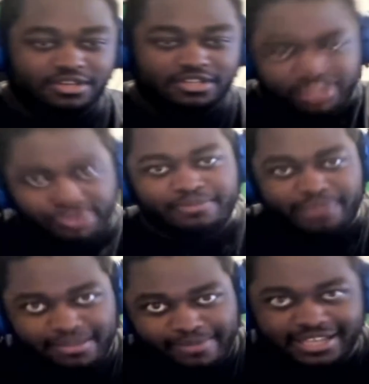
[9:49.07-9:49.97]
to the
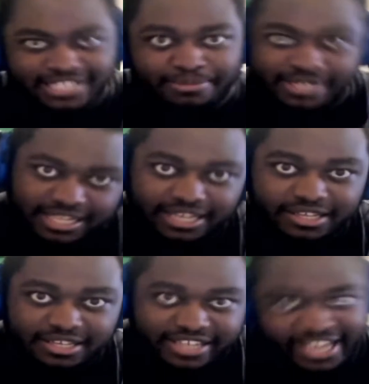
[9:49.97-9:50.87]
main man, Onella,
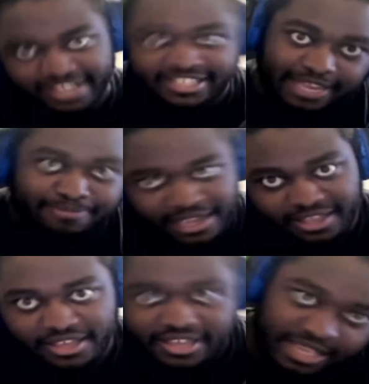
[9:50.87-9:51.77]
ex-day man
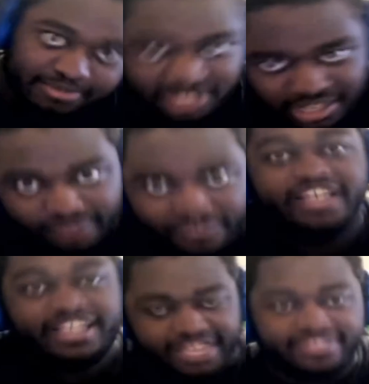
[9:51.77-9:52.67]
himself,
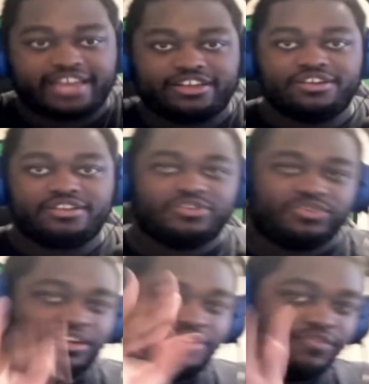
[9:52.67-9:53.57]
getting that
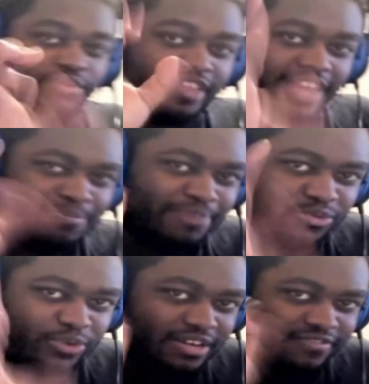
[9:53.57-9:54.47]
good for the epic
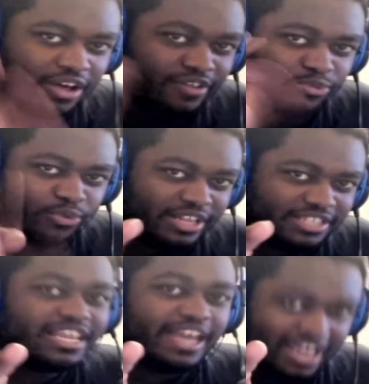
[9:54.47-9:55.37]
win of all the
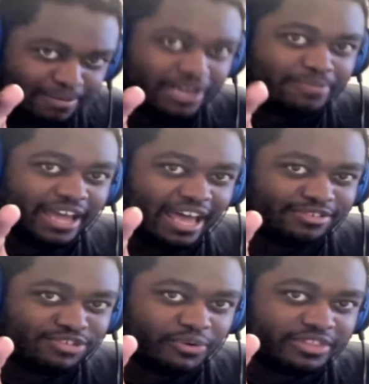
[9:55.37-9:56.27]
wins. Had a bit of my
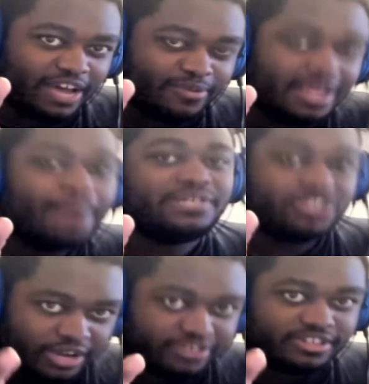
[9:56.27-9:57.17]
outro in that one, but
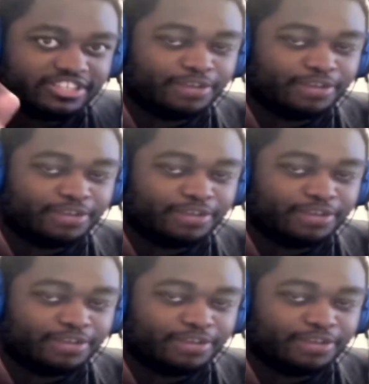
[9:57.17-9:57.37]
you already know the deal.